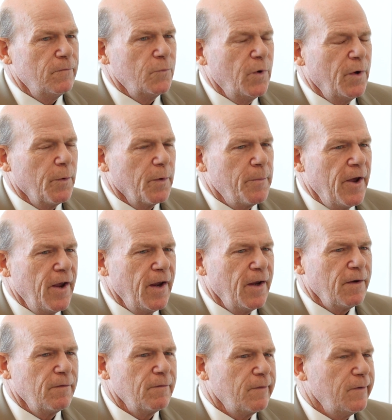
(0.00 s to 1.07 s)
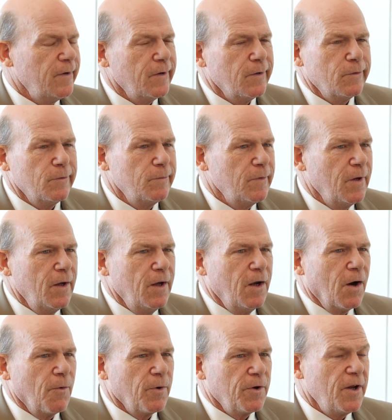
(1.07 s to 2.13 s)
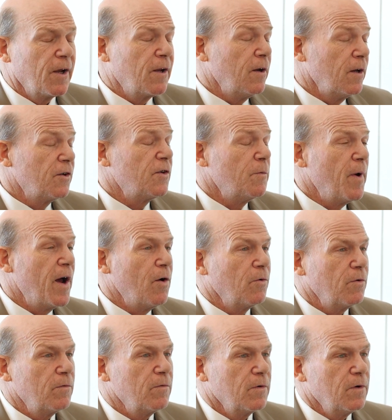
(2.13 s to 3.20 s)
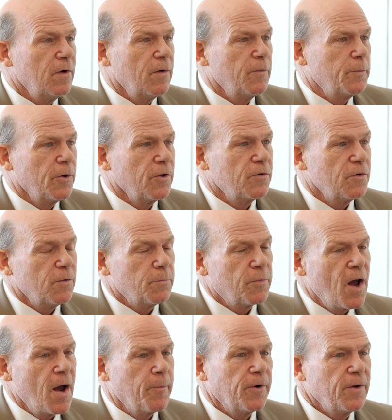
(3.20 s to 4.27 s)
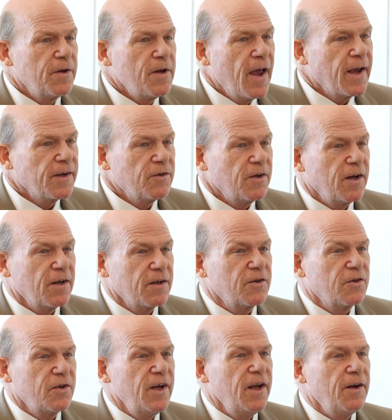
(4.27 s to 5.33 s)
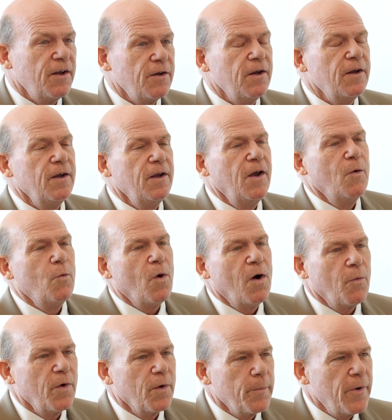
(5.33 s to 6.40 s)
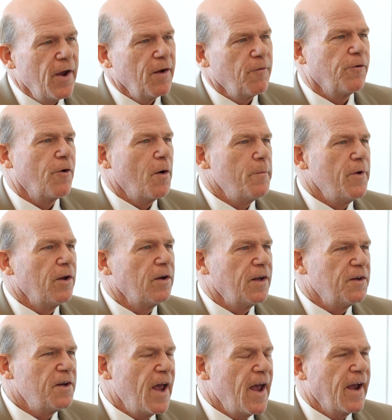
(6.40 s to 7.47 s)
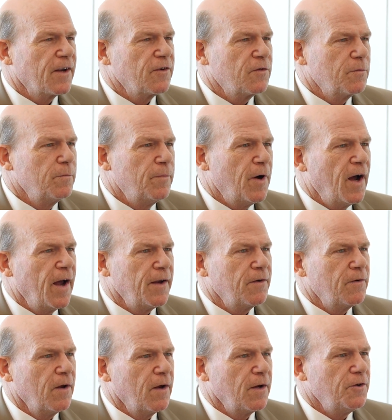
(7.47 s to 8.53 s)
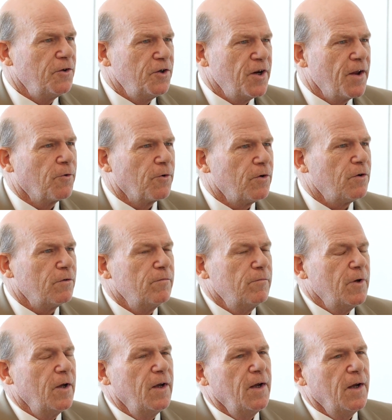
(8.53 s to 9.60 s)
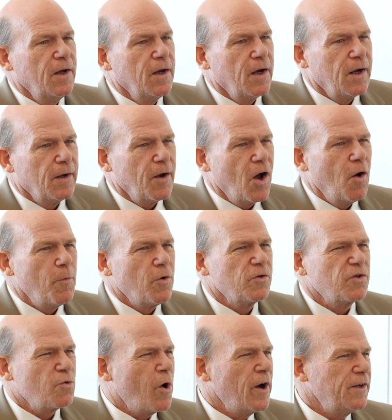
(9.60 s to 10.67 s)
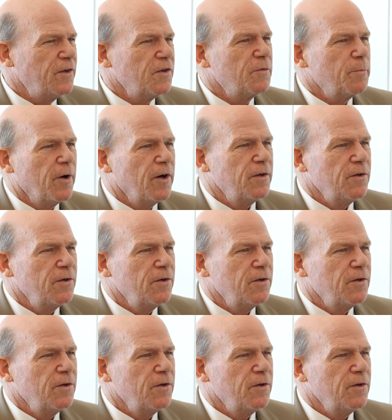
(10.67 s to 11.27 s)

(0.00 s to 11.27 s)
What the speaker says: We were paying, a ridiculous amount of personal property tax. It exceeded what we were paying for our building tax by a general, almost twice as much.